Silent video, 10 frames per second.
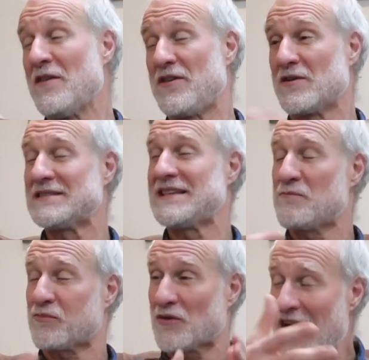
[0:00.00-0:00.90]
There is a
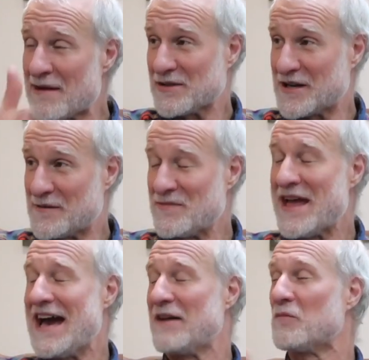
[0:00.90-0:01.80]
problem,
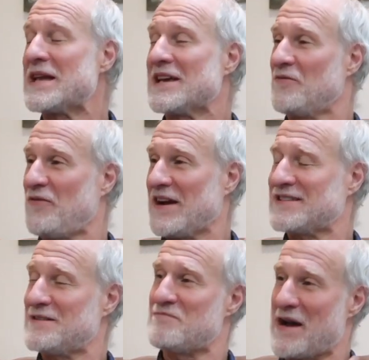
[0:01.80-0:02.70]
and we can
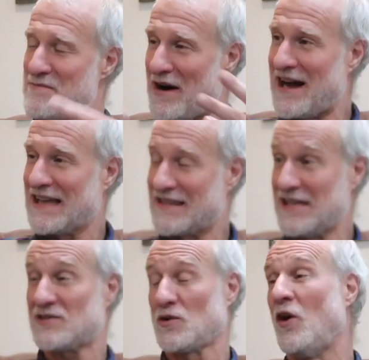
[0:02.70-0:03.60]
fix it by buying
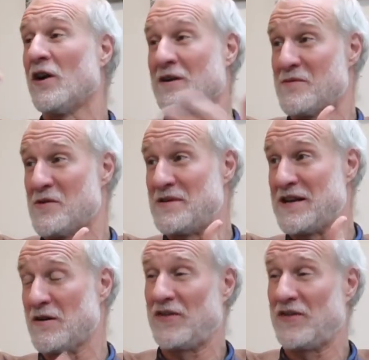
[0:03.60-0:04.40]
this automobile,